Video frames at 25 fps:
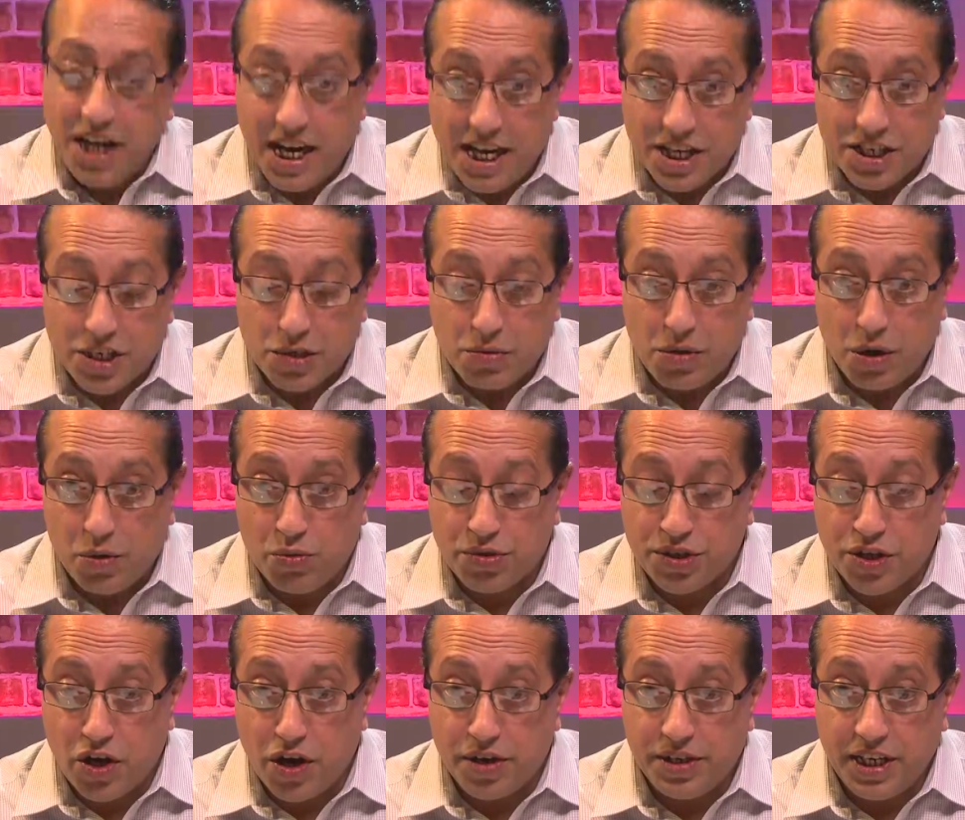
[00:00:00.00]
Yes, well, I
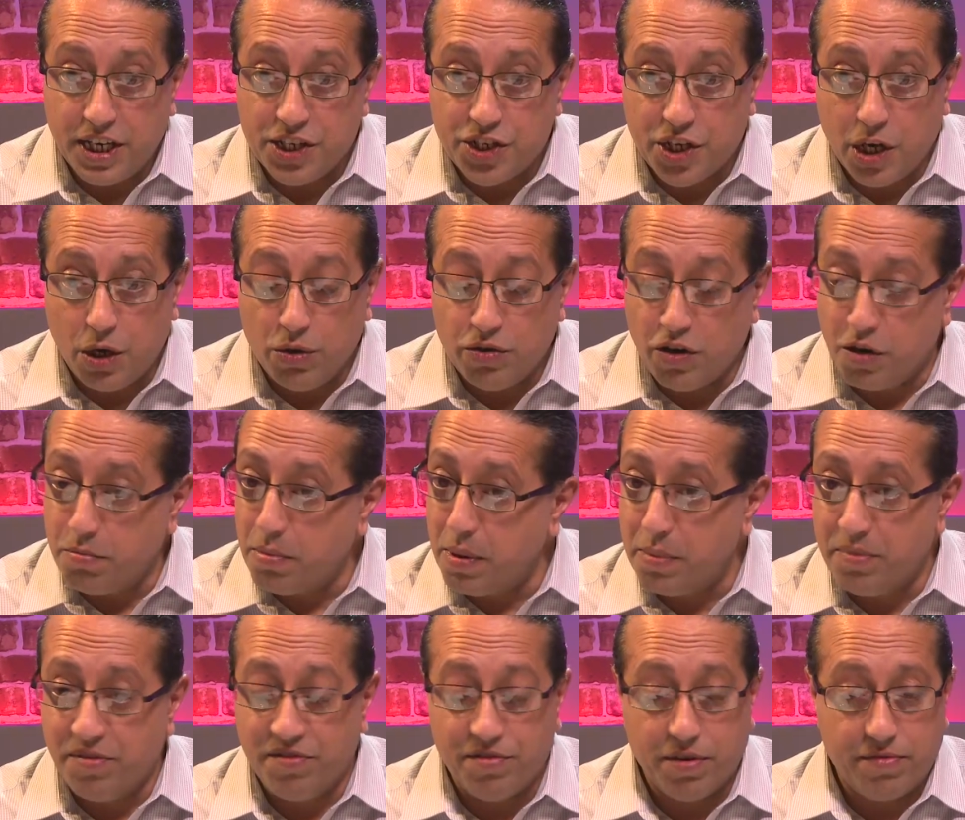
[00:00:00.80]
was 9 years old, I
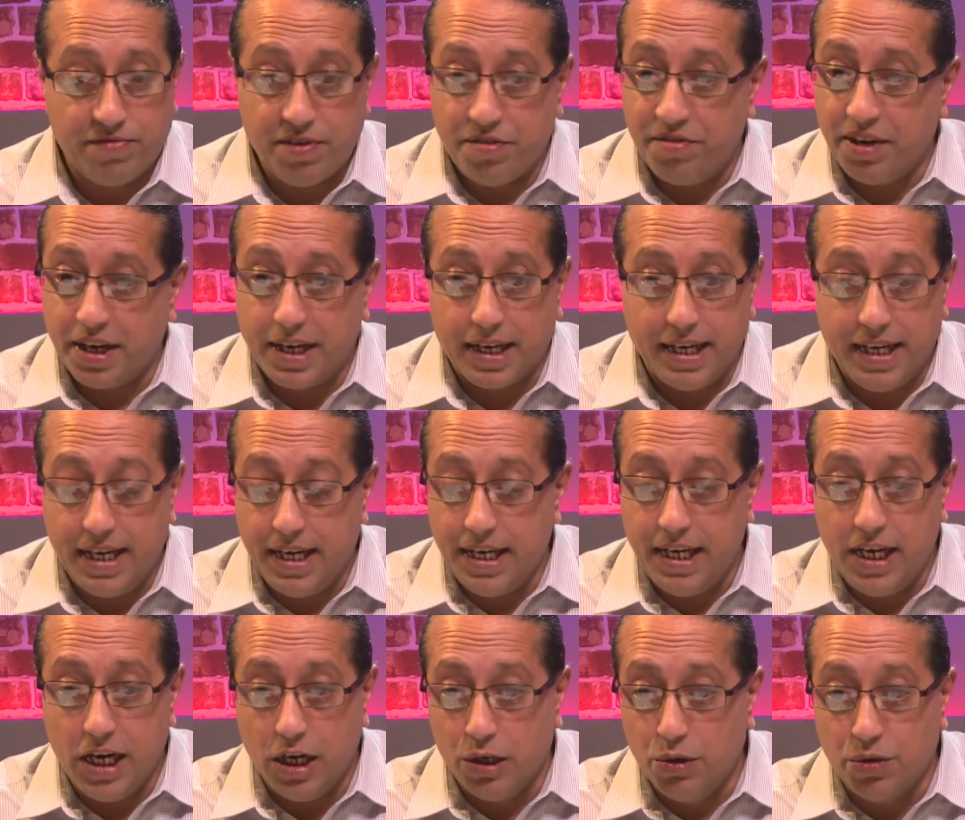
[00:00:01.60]
remember it very
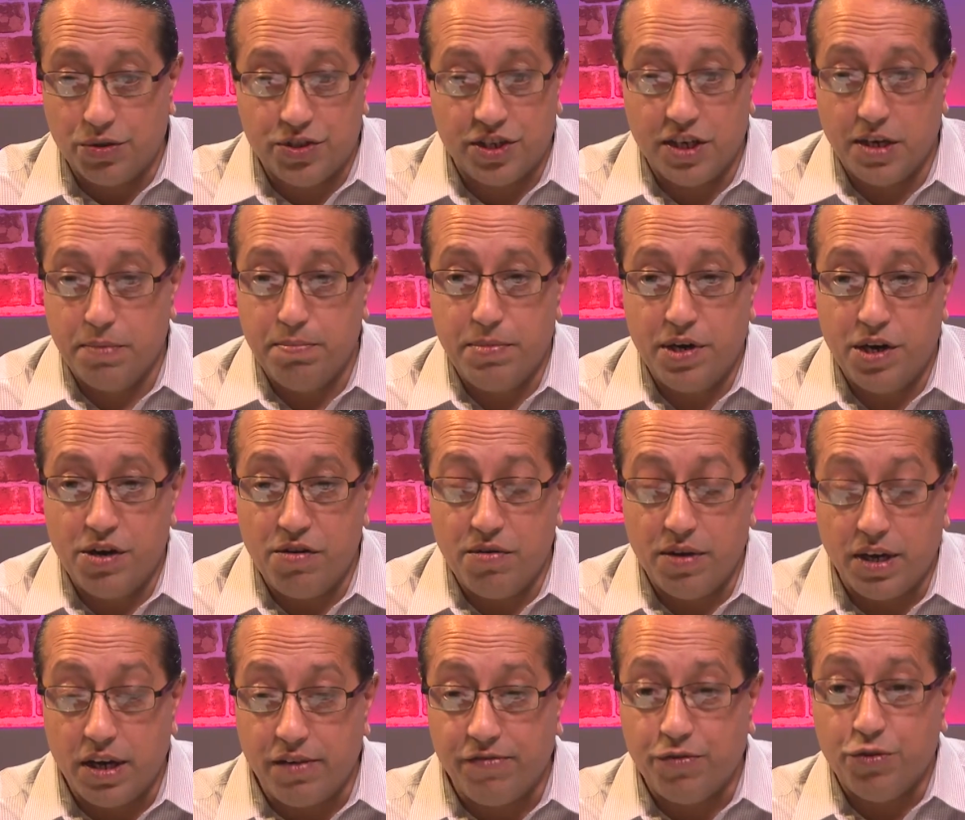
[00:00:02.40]
clearly. I looked at a
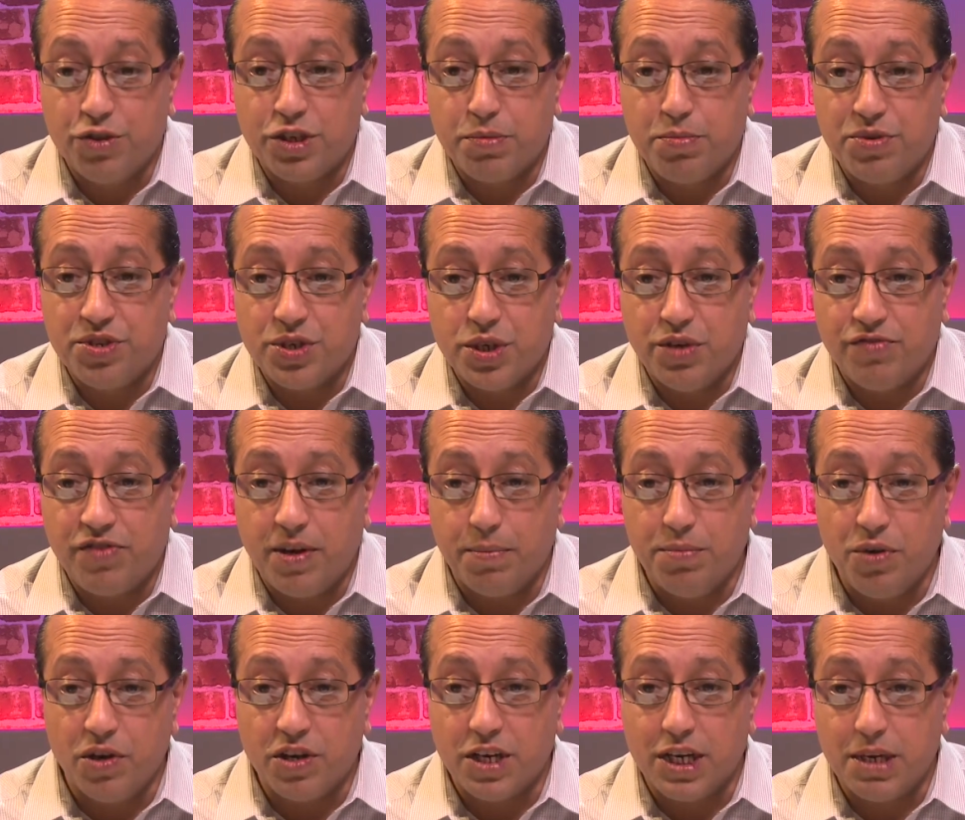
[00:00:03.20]
mirror and I thought to myself,
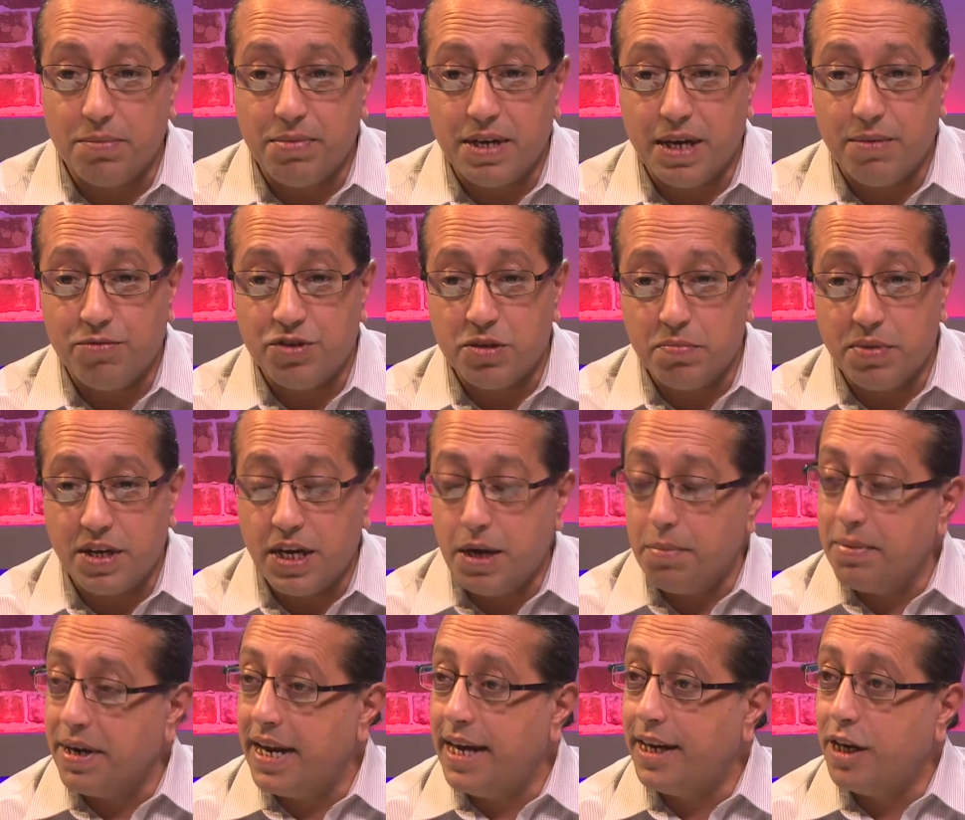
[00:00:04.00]
I'm not going to be able to
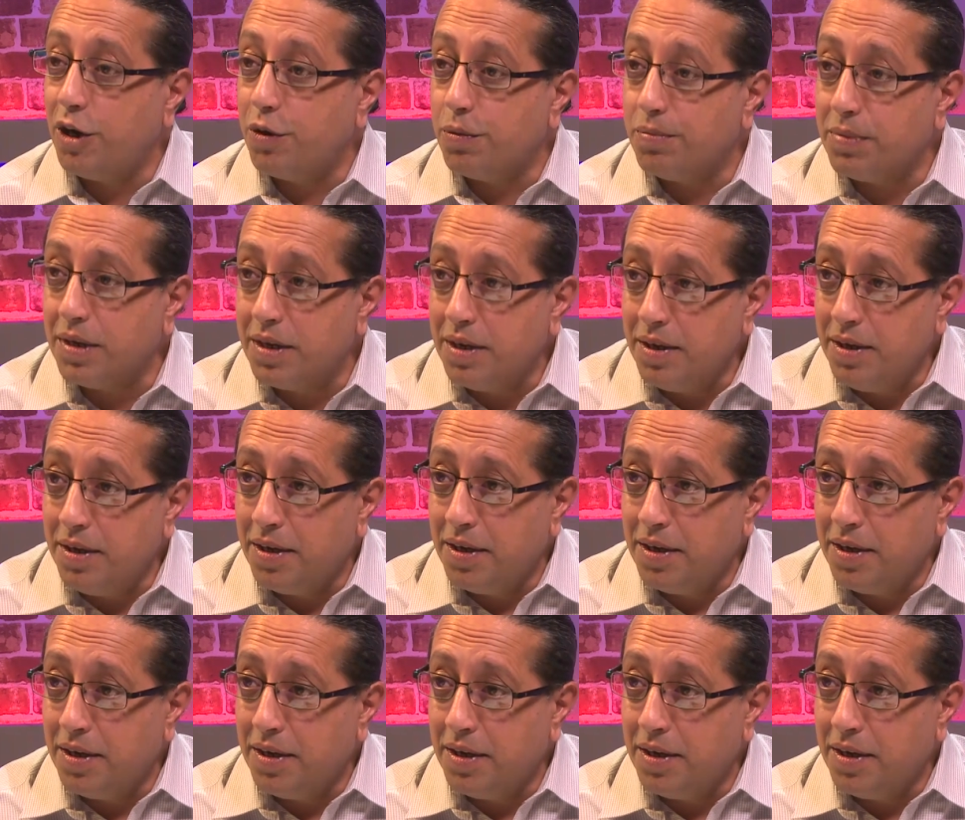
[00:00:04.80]
become an adult.